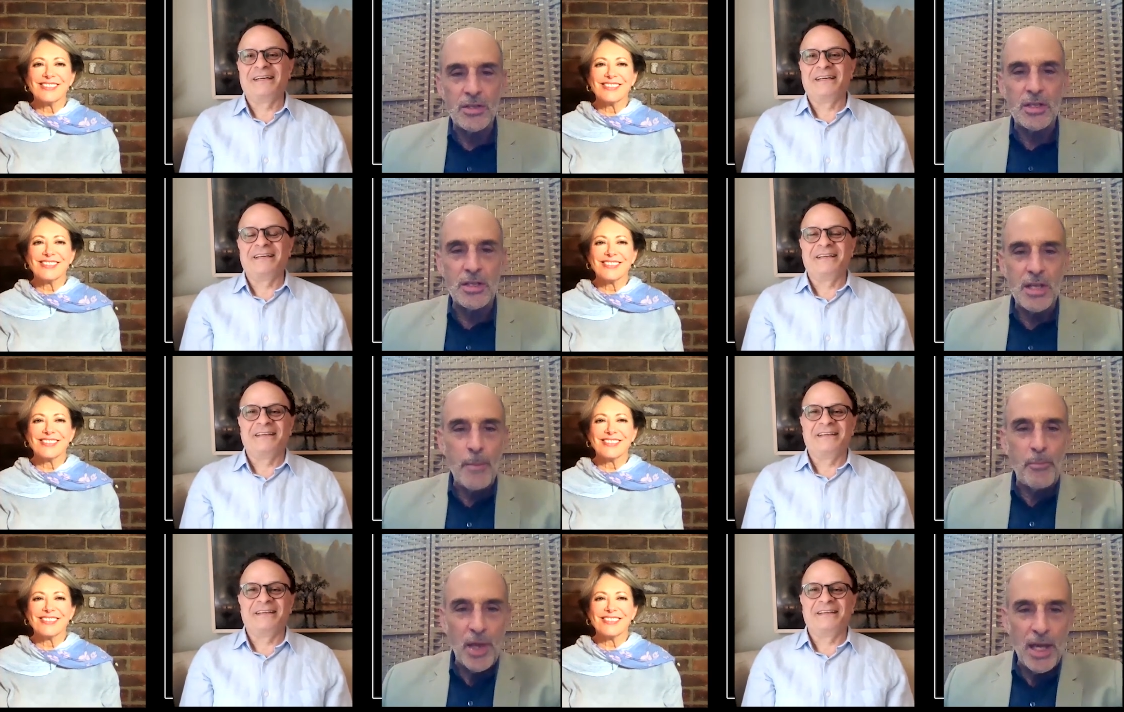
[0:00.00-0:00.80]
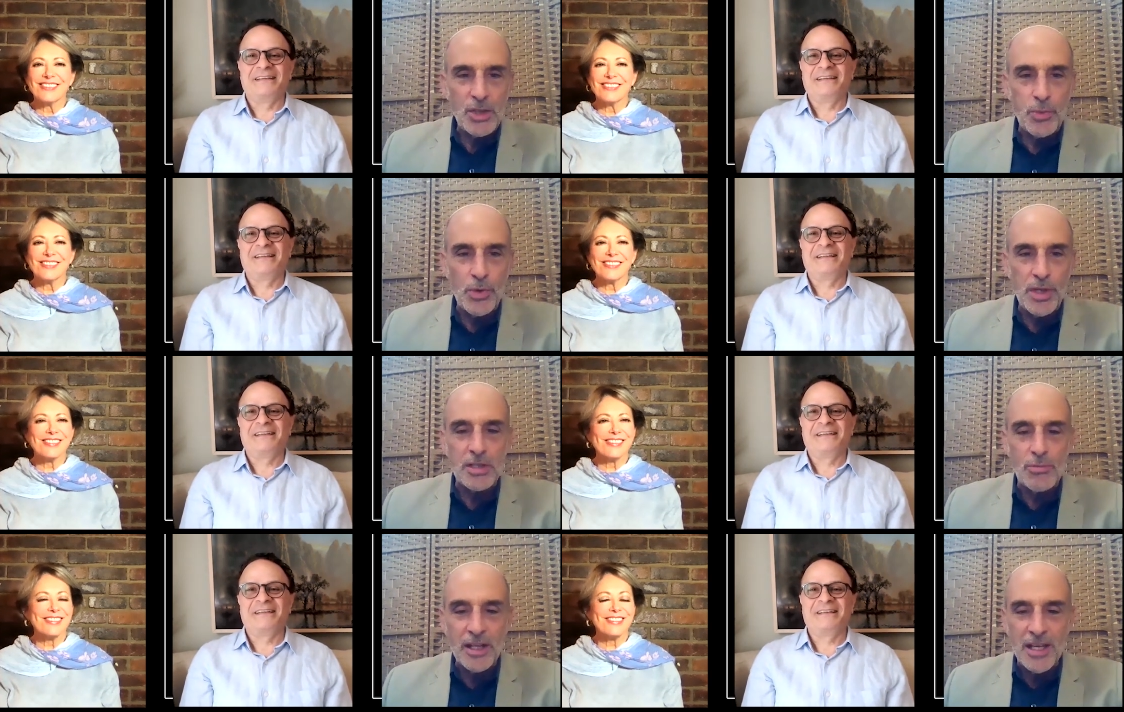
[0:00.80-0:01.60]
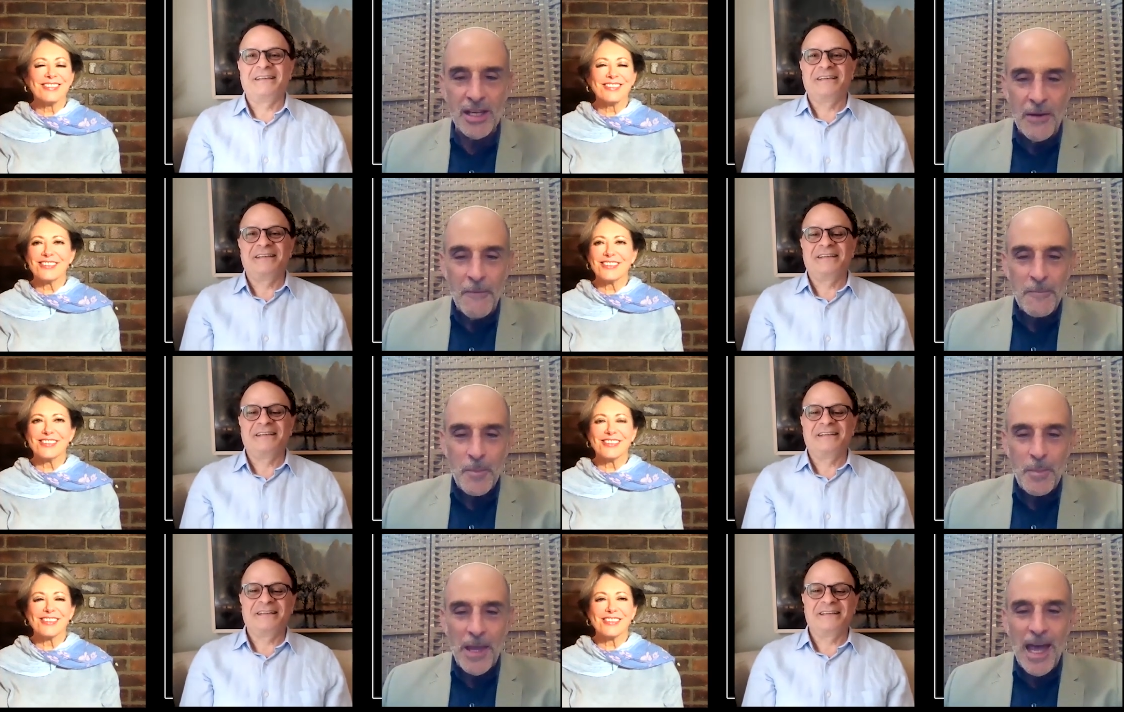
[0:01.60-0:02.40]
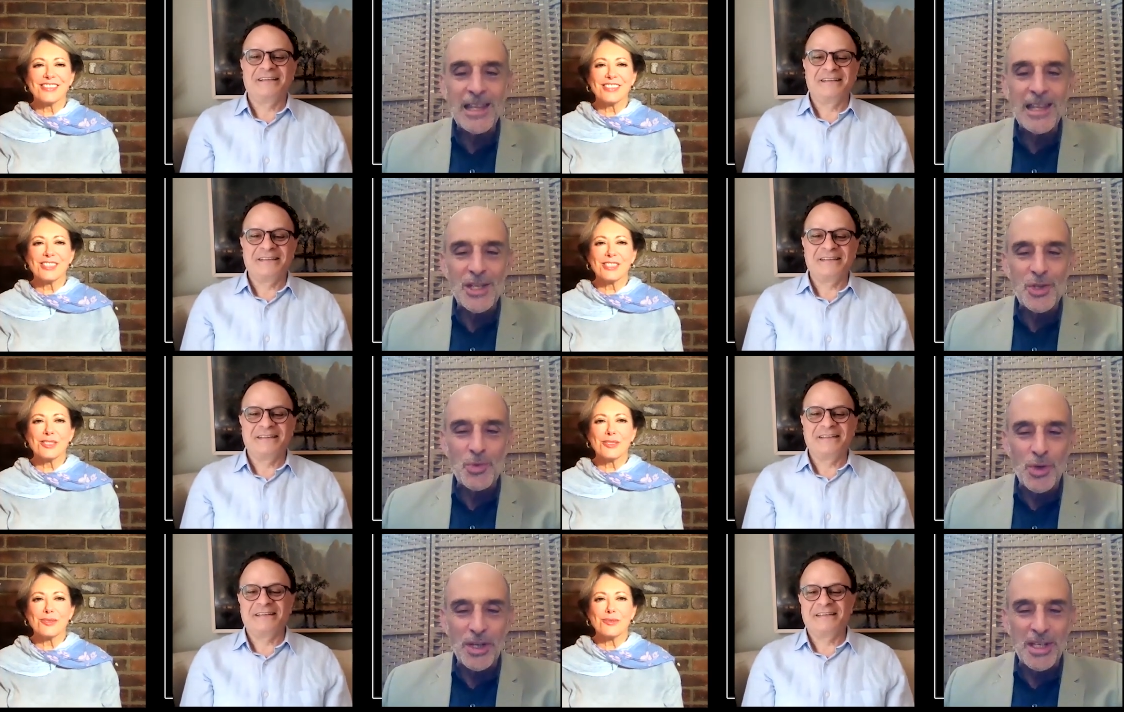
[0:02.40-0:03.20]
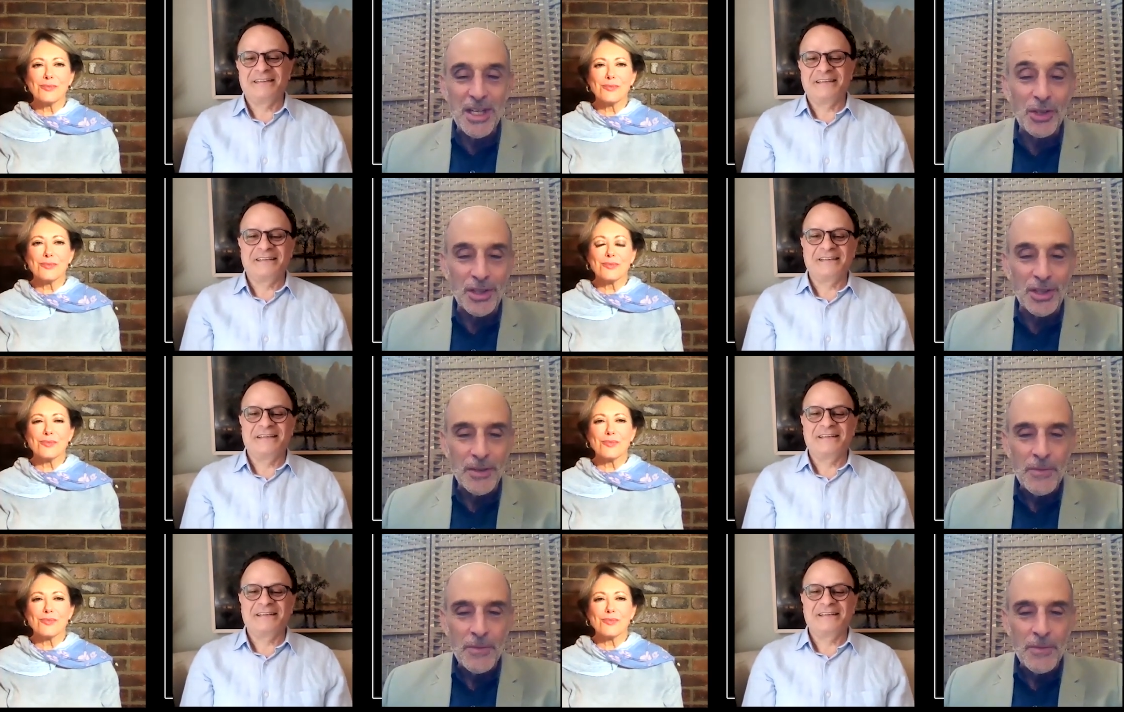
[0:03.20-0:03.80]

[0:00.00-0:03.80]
Speaker 1: is the same place where the Israeli athletes were killed.